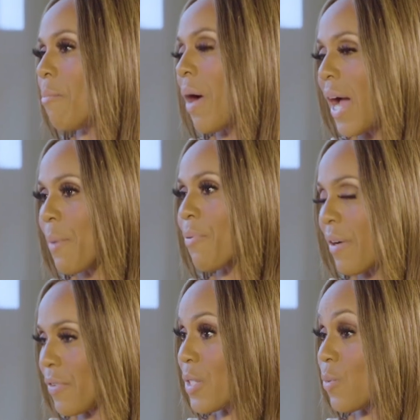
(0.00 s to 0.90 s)
my
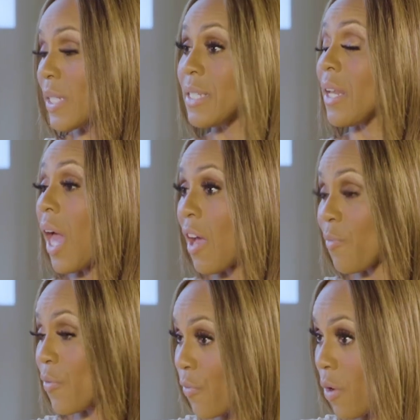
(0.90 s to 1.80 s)
preference really is
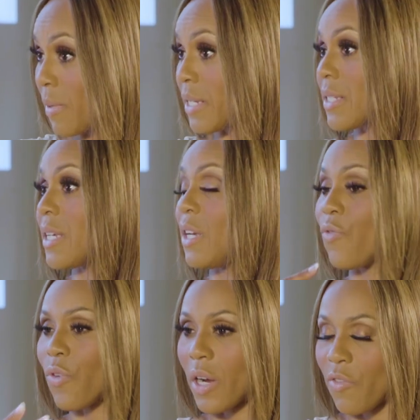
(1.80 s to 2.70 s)
live performance in
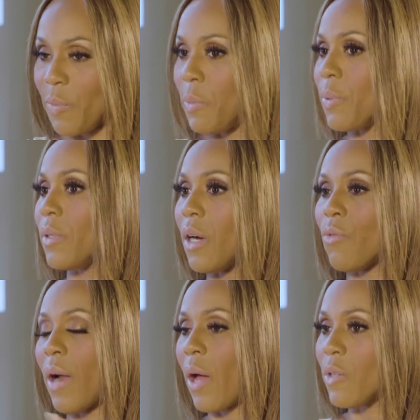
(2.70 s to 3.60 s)
front of people,
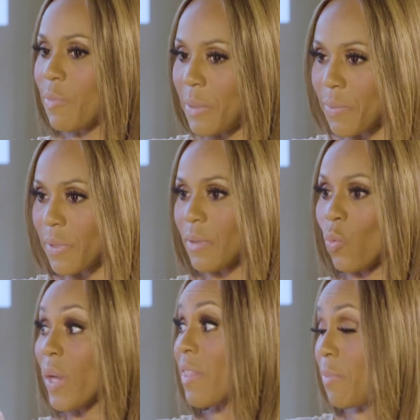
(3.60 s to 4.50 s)
around people,
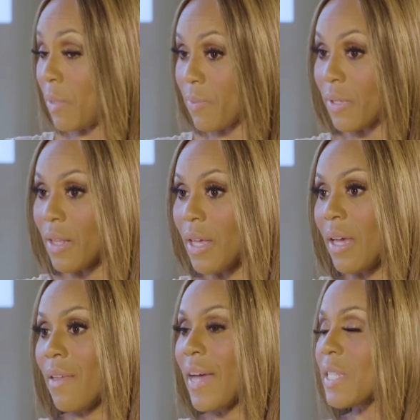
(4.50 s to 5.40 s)
with people.
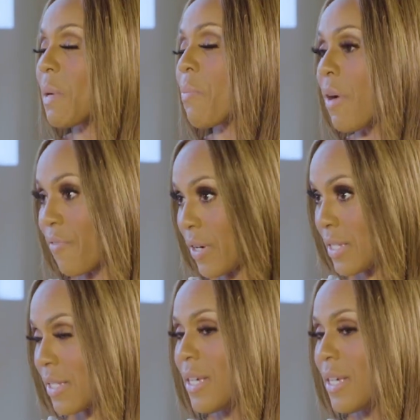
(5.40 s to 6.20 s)
That's my preference.